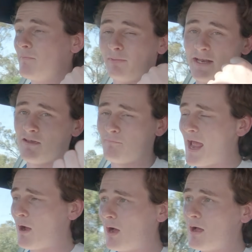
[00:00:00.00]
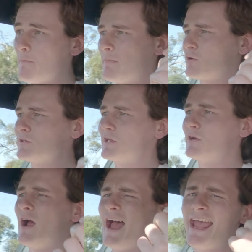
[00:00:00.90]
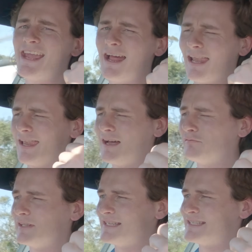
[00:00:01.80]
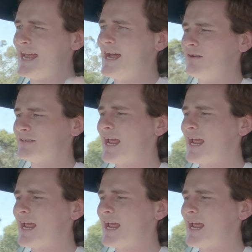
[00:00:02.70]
plenty of power, but also a lovely sound.